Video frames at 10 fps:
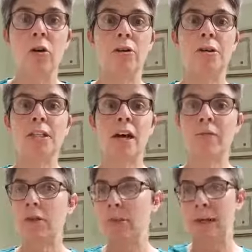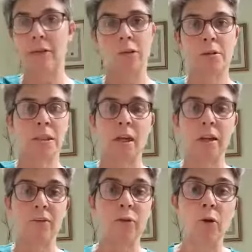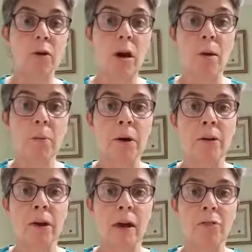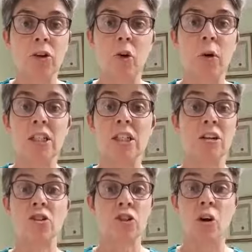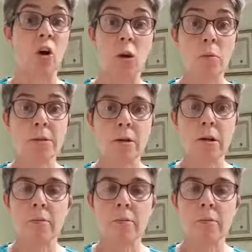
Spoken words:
or they're just if you're standing at the photocopier and they're having a go at you because you're always there,